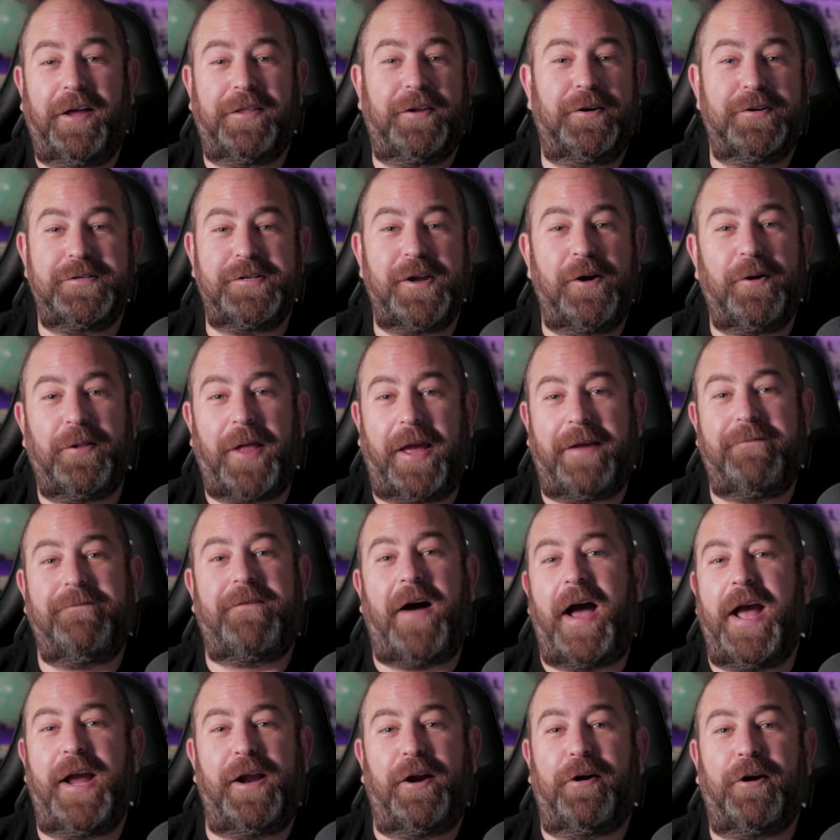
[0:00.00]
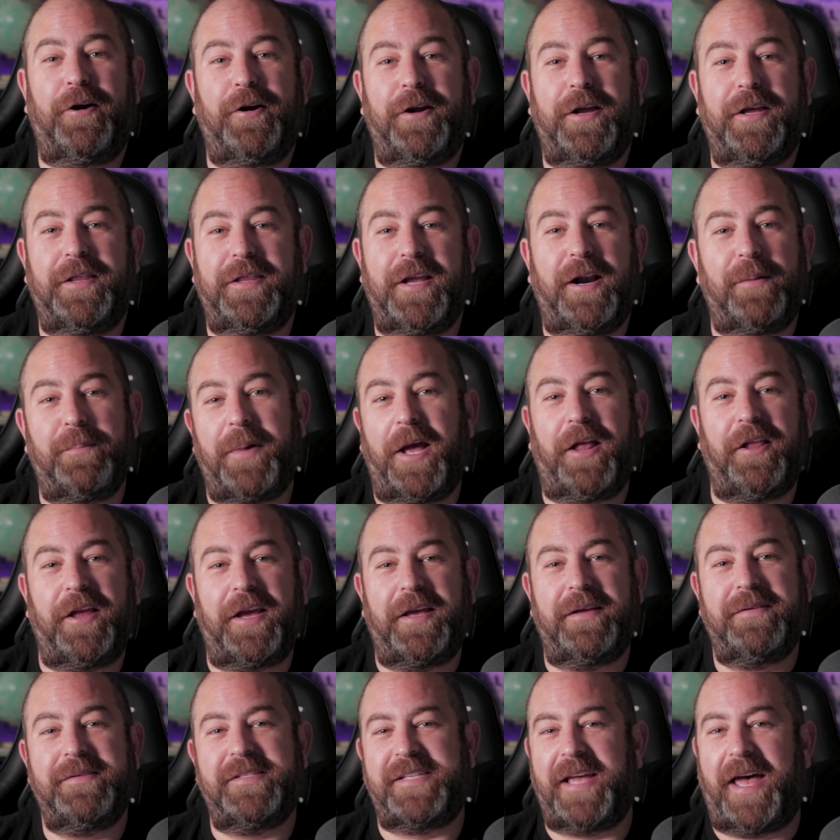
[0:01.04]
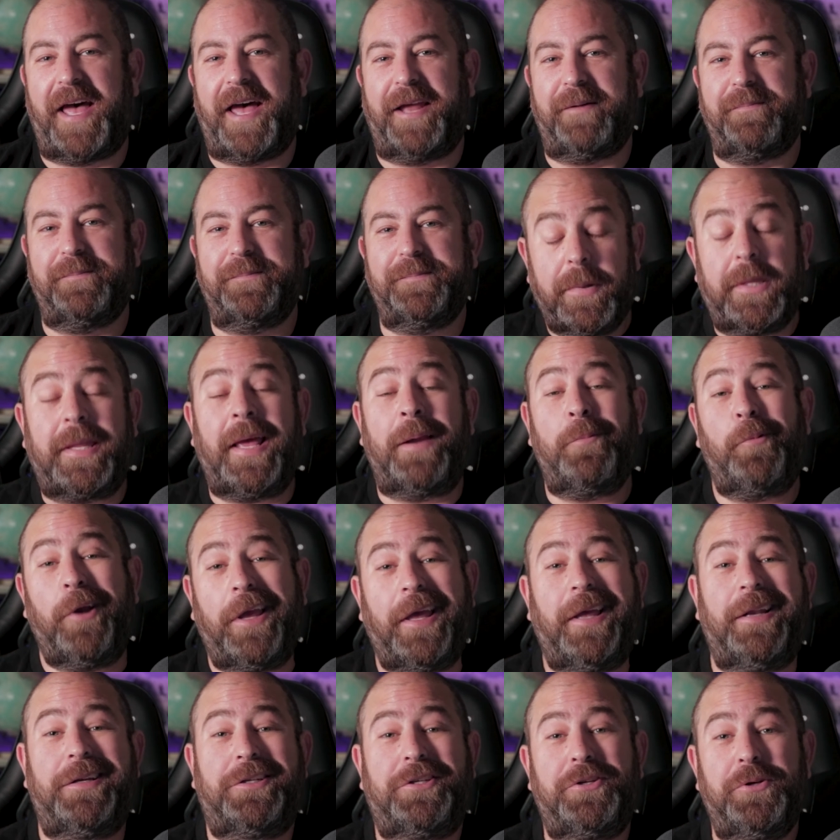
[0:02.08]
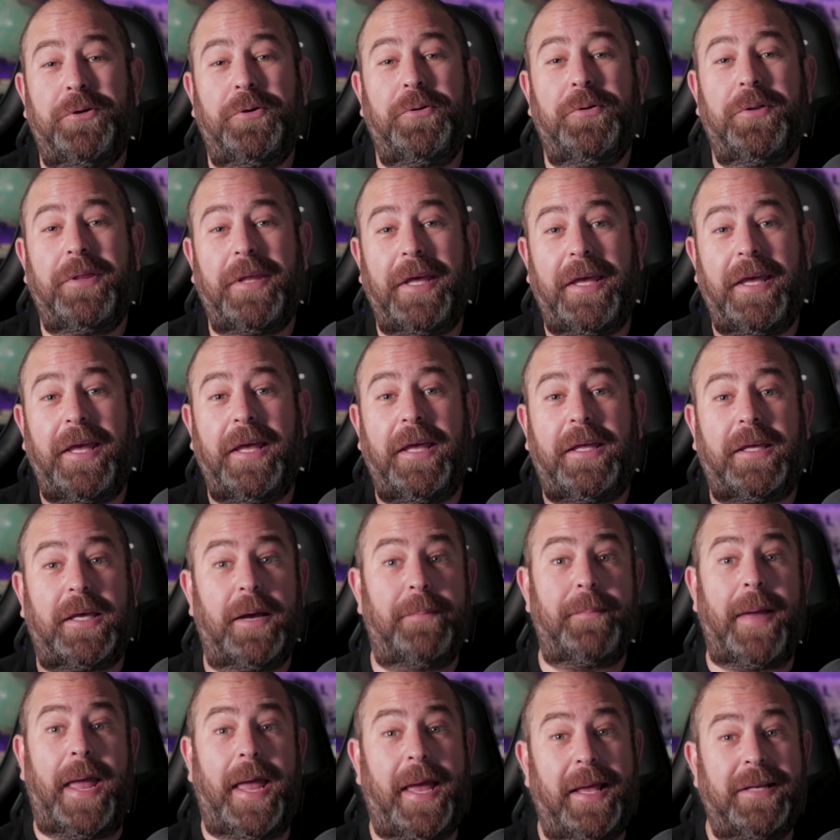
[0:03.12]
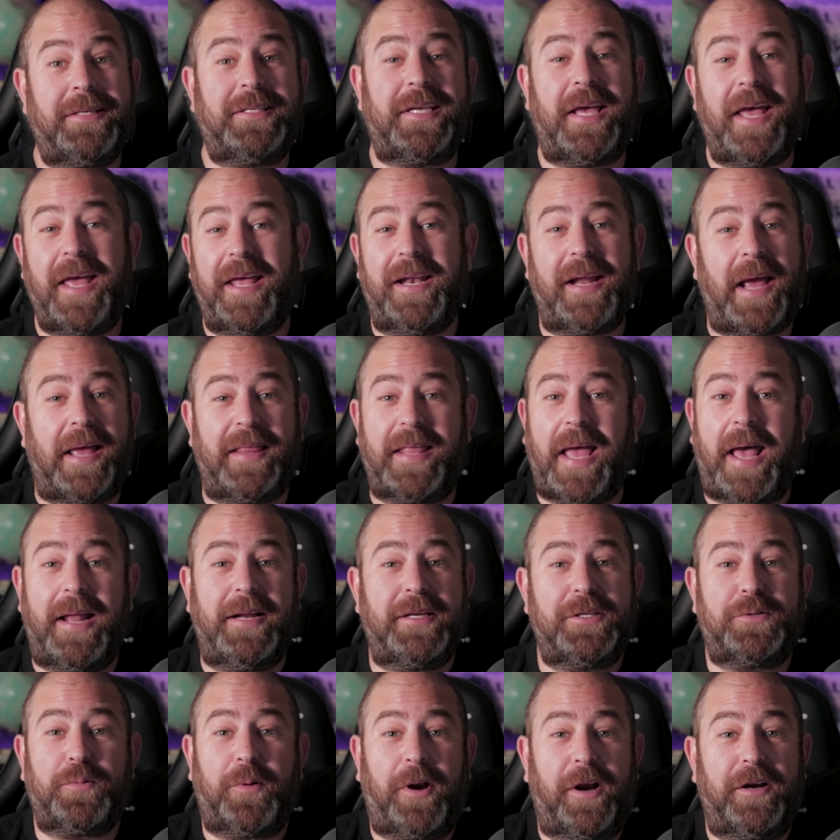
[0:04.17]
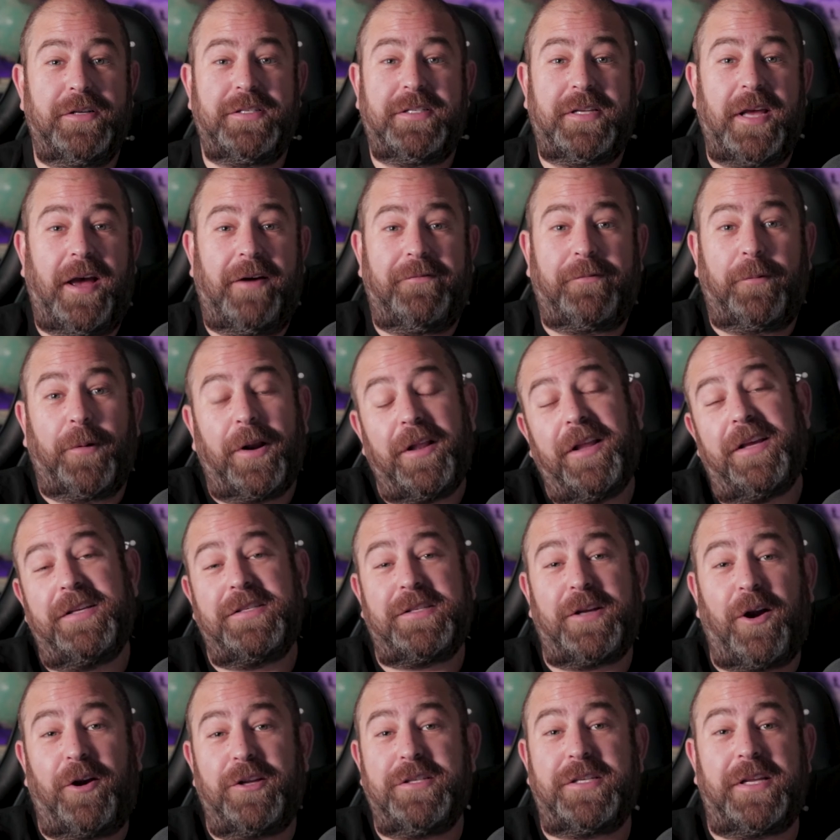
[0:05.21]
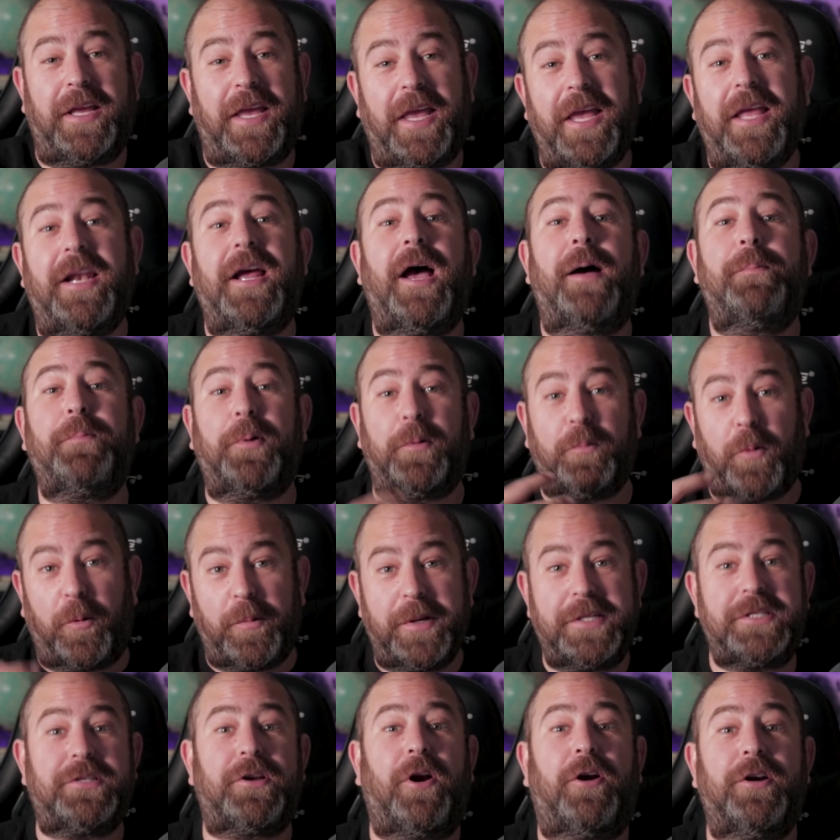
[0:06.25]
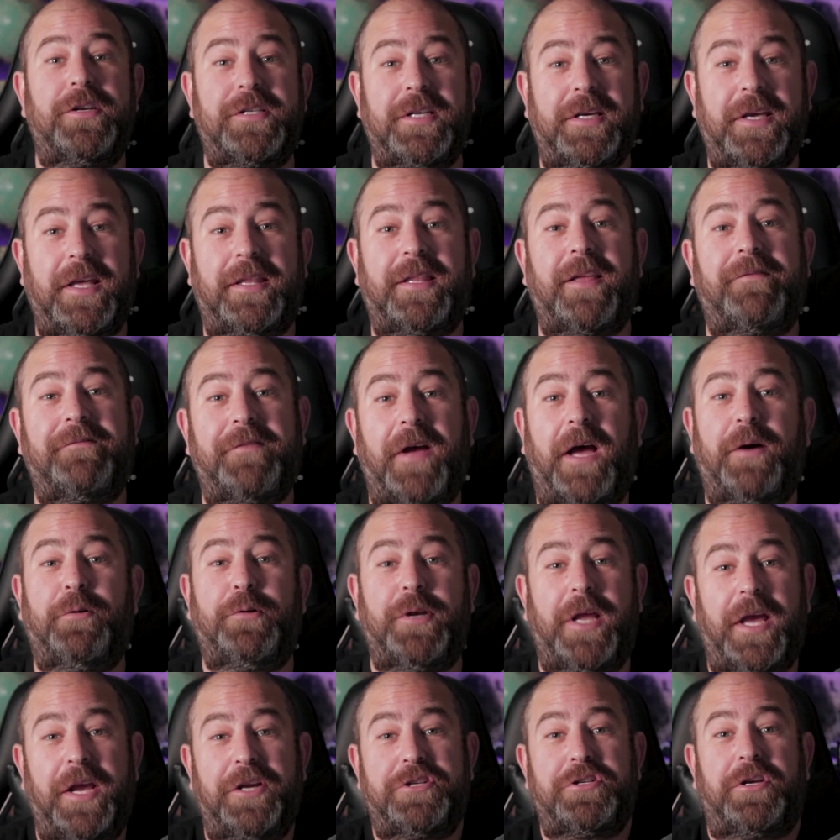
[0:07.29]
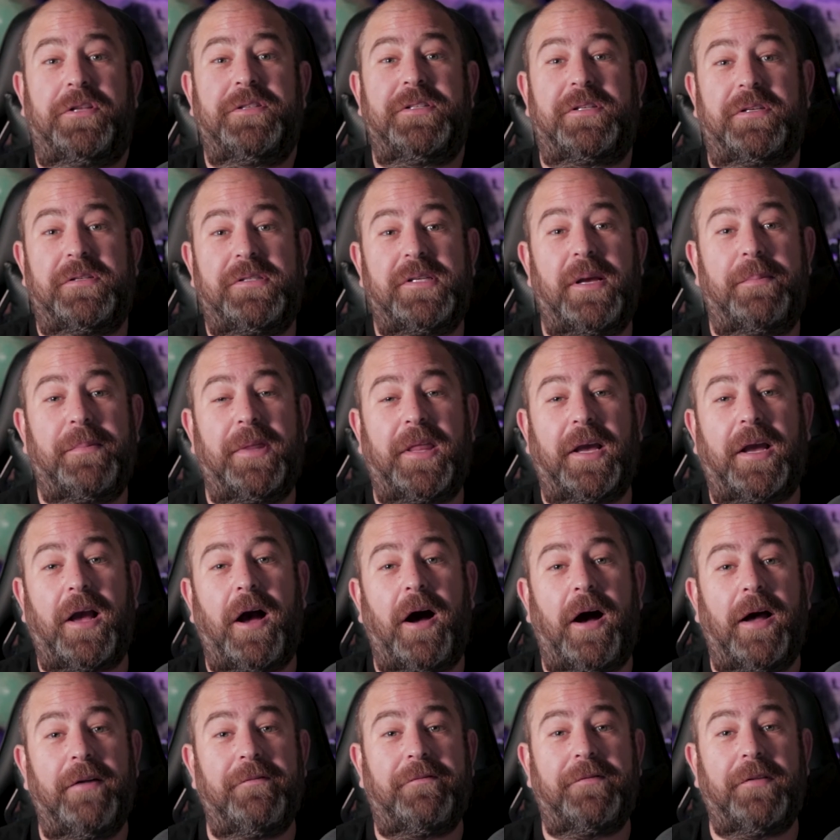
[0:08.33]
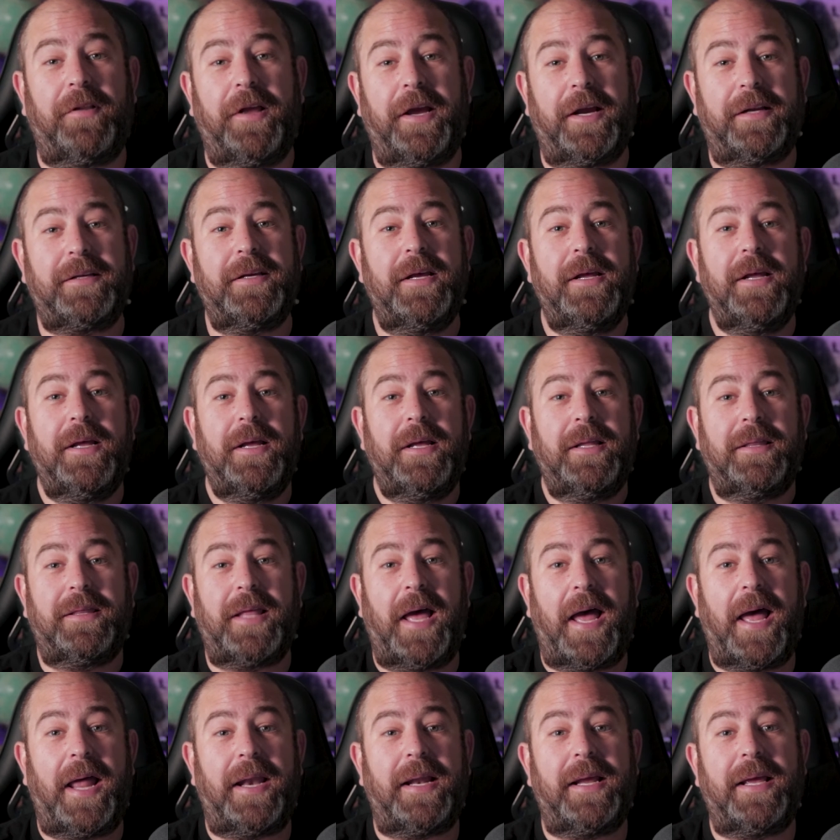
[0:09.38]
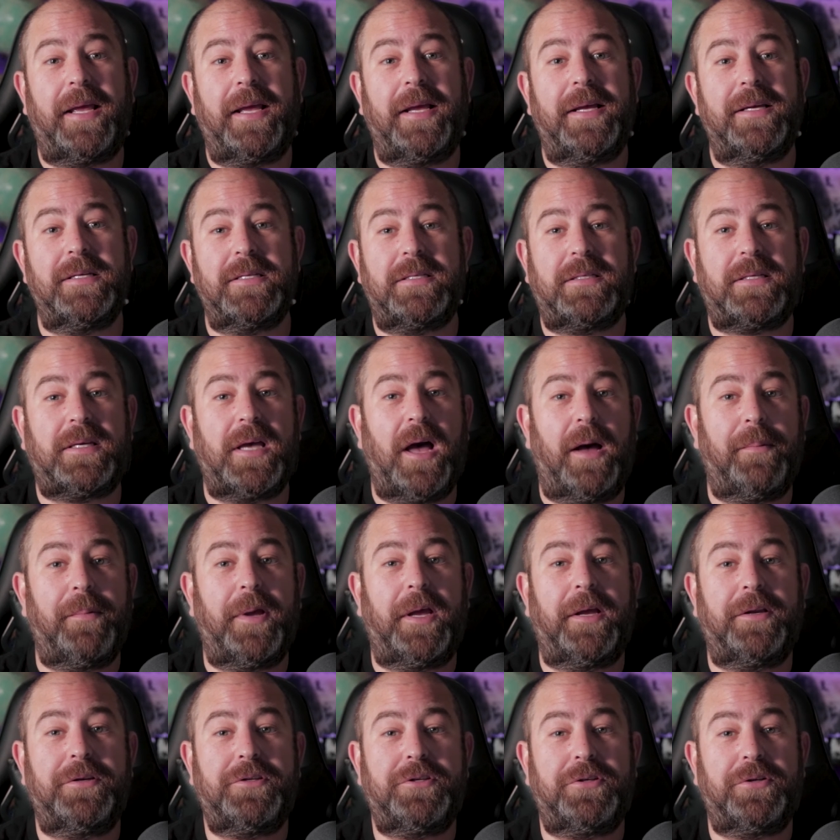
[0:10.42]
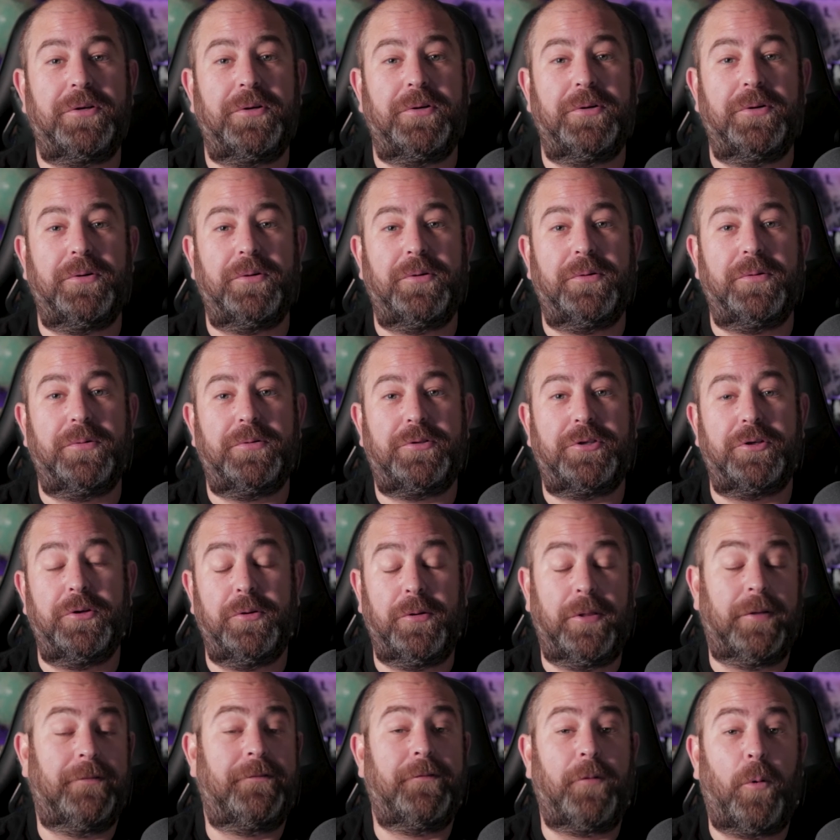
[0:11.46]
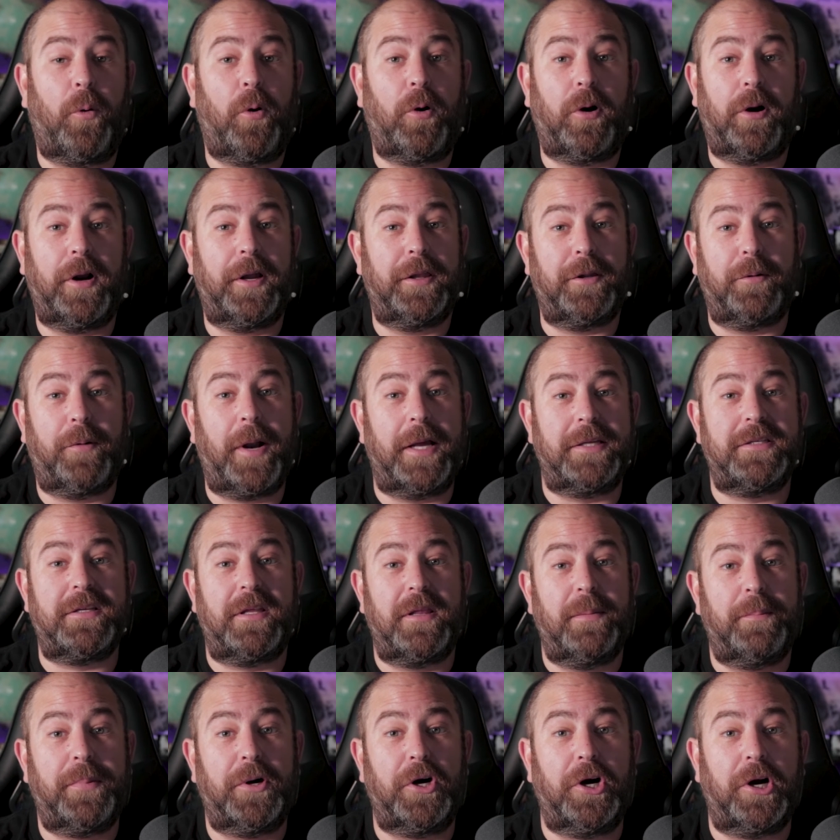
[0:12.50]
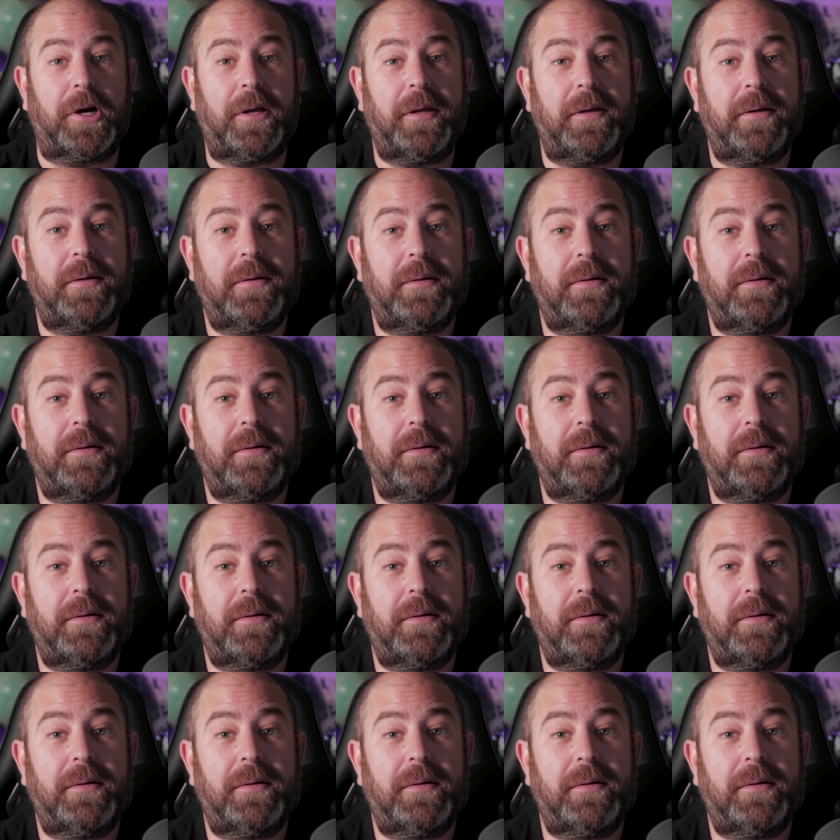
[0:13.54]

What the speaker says: There's no like fire in their belly. Sad. But then we get to the command tent, and that is where stuff really starts to heat up and where we start to get the foundations of some of the conflict that is coming to the fore in the rest of the book.